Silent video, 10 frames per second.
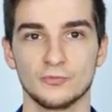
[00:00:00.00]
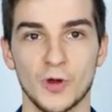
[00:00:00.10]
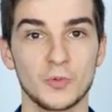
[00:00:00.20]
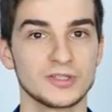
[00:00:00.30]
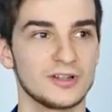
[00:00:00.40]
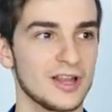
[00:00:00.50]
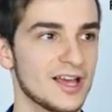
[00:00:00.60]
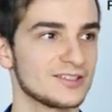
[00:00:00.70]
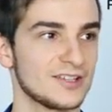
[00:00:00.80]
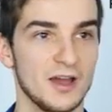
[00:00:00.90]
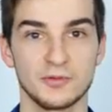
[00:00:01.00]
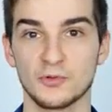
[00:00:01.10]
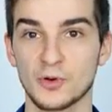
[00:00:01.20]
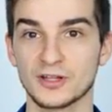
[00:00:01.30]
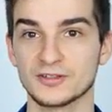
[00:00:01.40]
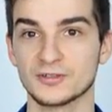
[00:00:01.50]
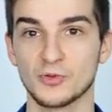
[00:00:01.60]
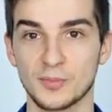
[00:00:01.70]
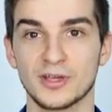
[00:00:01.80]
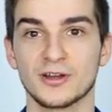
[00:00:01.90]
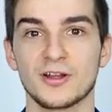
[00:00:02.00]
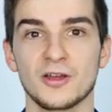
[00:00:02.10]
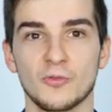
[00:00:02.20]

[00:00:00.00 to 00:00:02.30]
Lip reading: When was the last time you went swimming